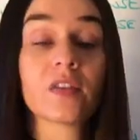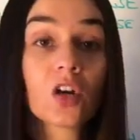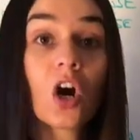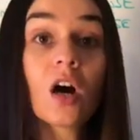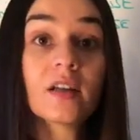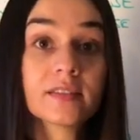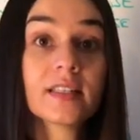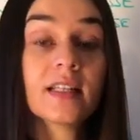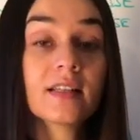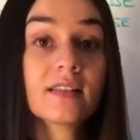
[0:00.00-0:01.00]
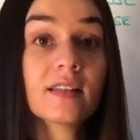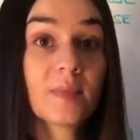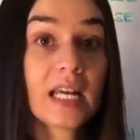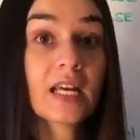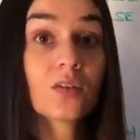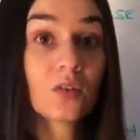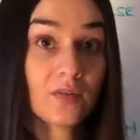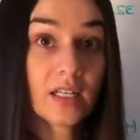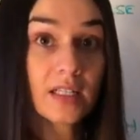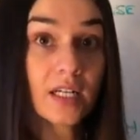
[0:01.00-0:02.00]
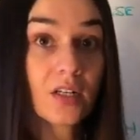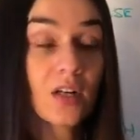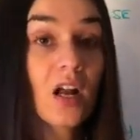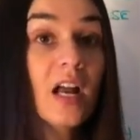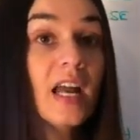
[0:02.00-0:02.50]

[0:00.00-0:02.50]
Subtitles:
The cause is a mechanical ventilator.